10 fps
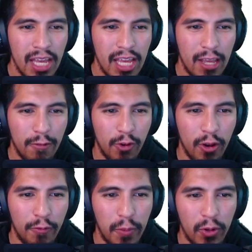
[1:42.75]
If you're
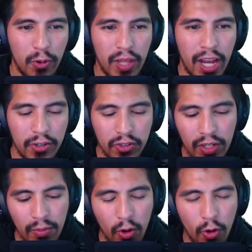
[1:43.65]
unfamiliar with
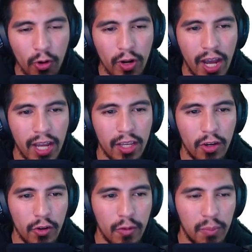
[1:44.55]
IOStream or
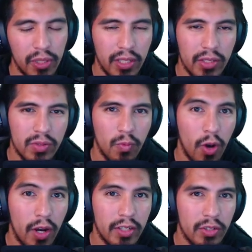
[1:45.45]
IO, please
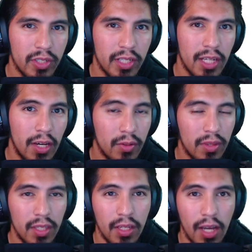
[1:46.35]
watch or check out
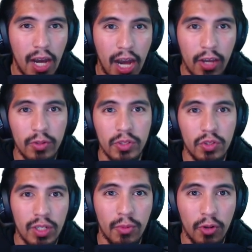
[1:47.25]
the
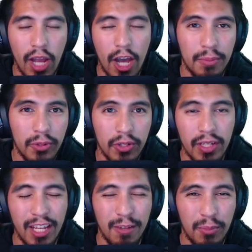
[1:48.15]
IOStream or output
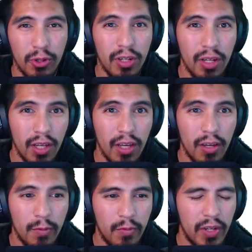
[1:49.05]
input
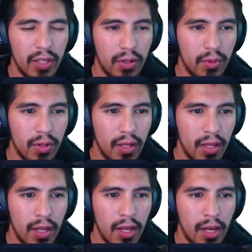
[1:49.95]
video.
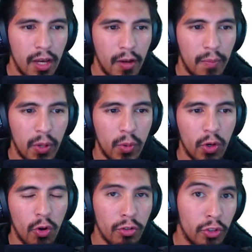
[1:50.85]
But
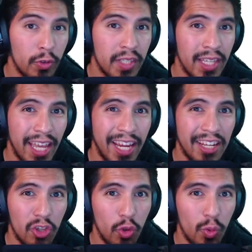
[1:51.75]
we're using a
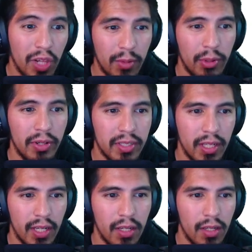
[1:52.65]
new library
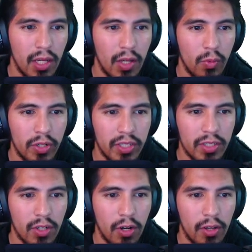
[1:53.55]
today, which is
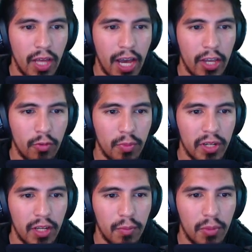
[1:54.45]
called
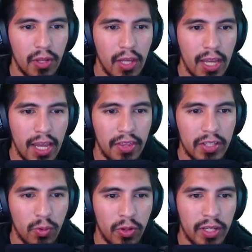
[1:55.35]
IOManip. And
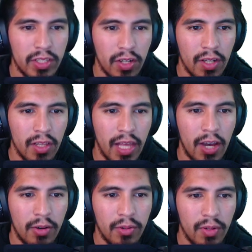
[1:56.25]
this one is going to
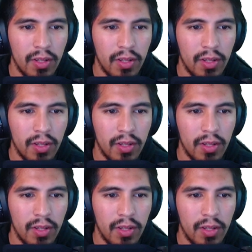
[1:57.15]
allow,